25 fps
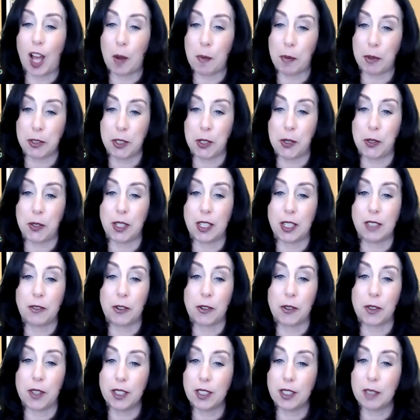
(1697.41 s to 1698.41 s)
opportunities
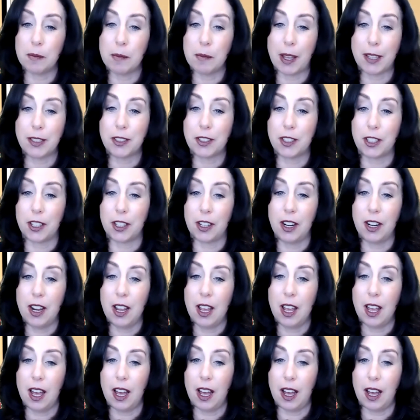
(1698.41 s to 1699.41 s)
for this semester
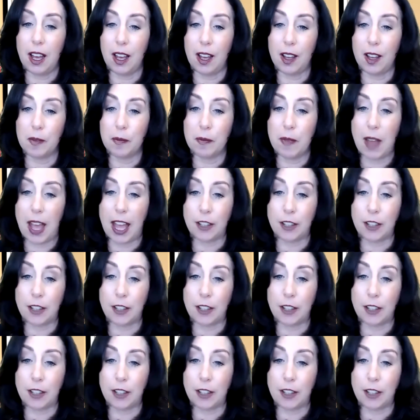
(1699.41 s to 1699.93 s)
um,